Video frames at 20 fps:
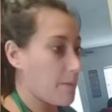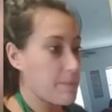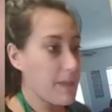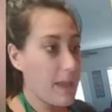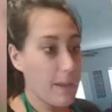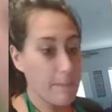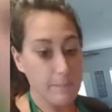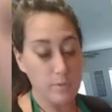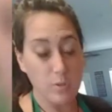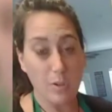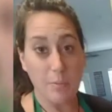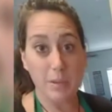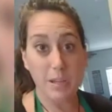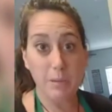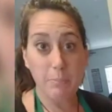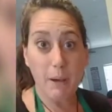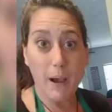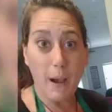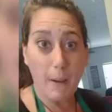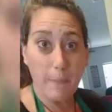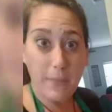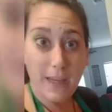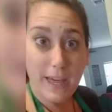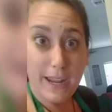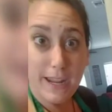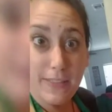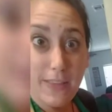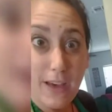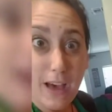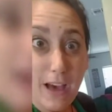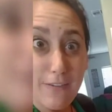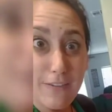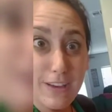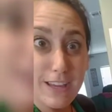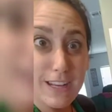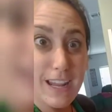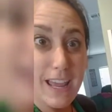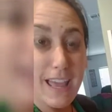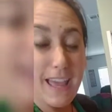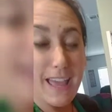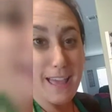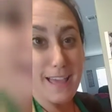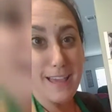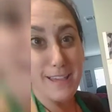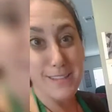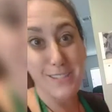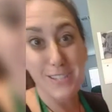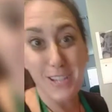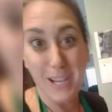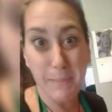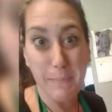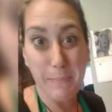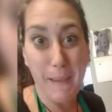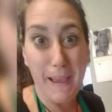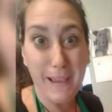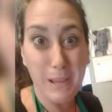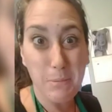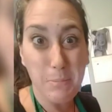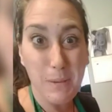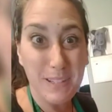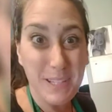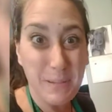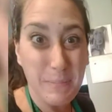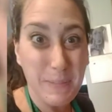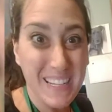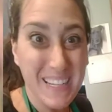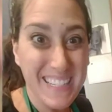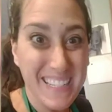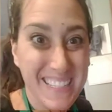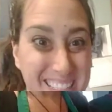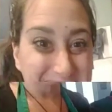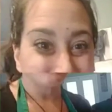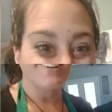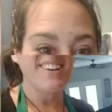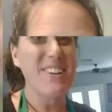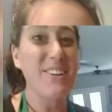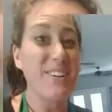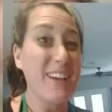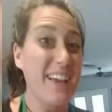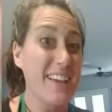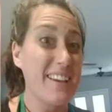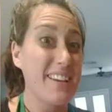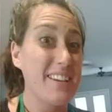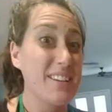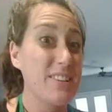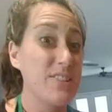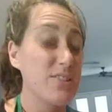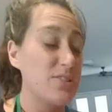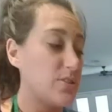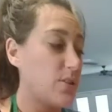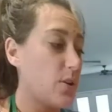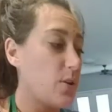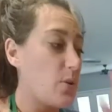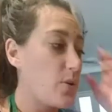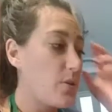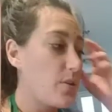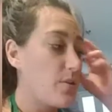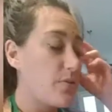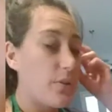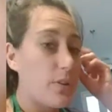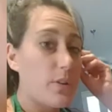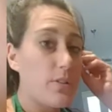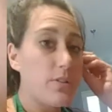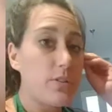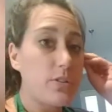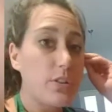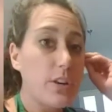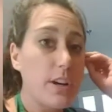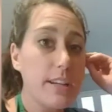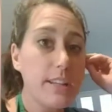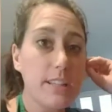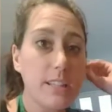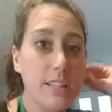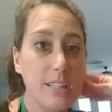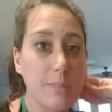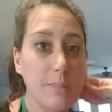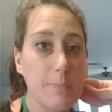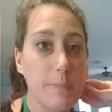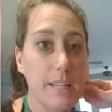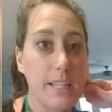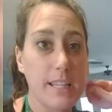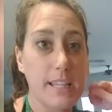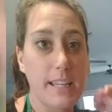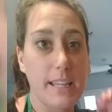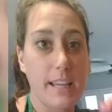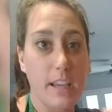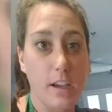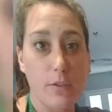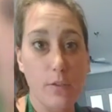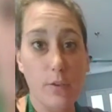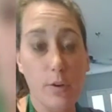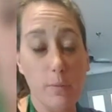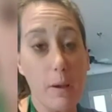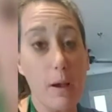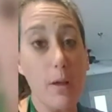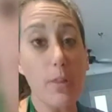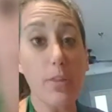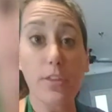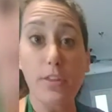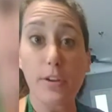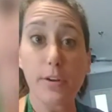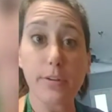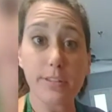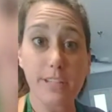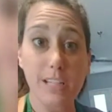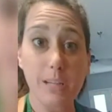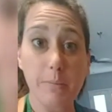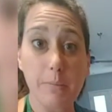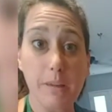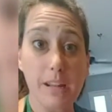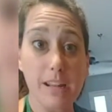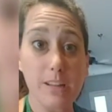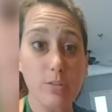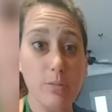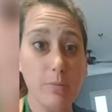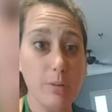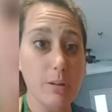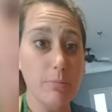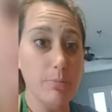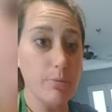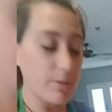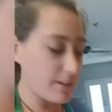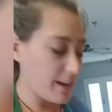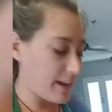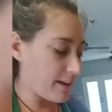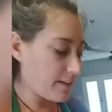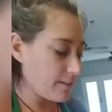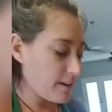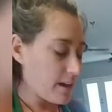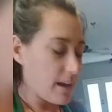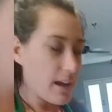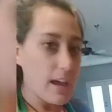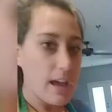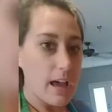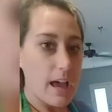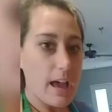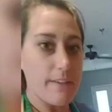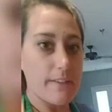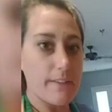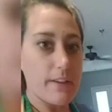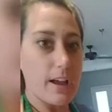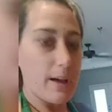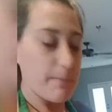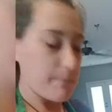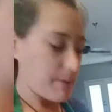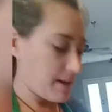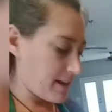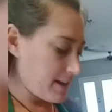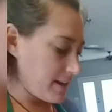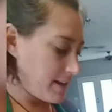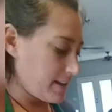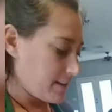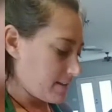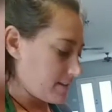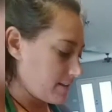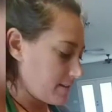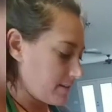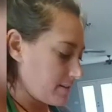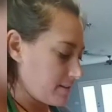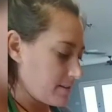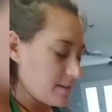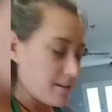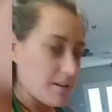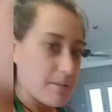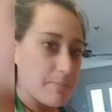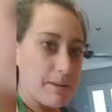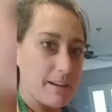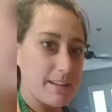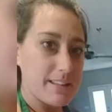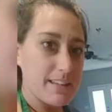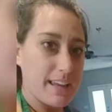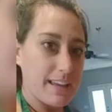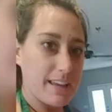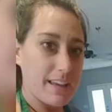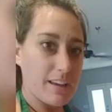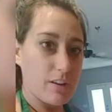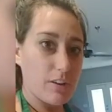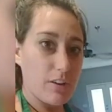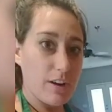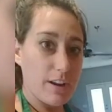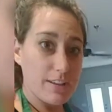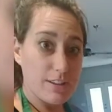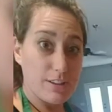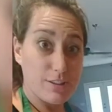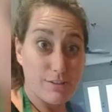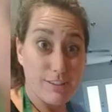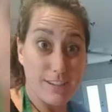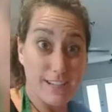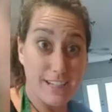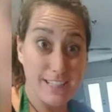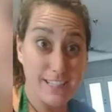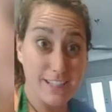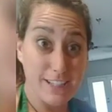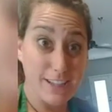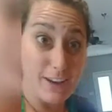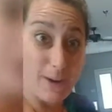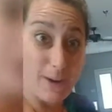yeah, so I'm gonna pop that in the oven and check back in. Okay, so the first crust has been in there for about 13 minutes. So I'm gonna pull it out. I've got my second crust ready to